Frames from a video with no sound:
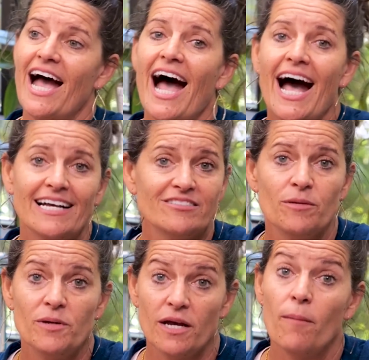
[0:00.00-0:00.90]
has
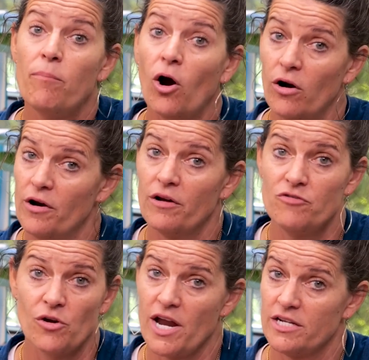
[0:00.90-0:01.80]
to be a part of
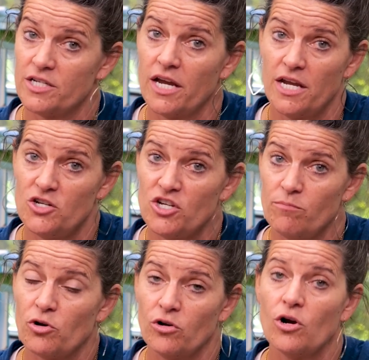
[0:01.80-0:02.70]
your anti
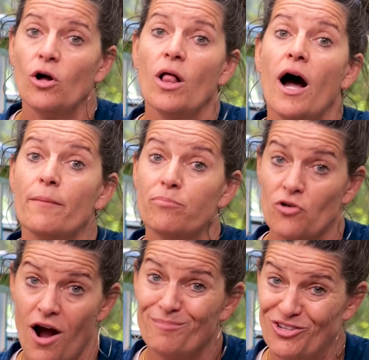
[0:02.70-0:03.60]
aging protocol. I
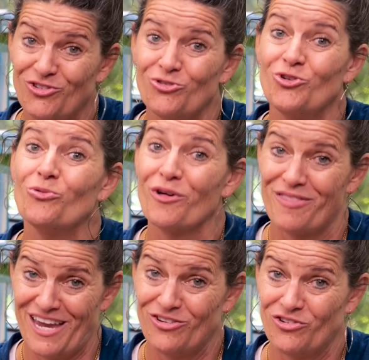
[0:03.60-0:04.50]
promise you, you will
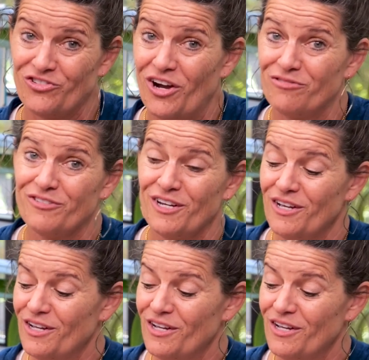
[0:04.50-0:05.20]
thank yourself.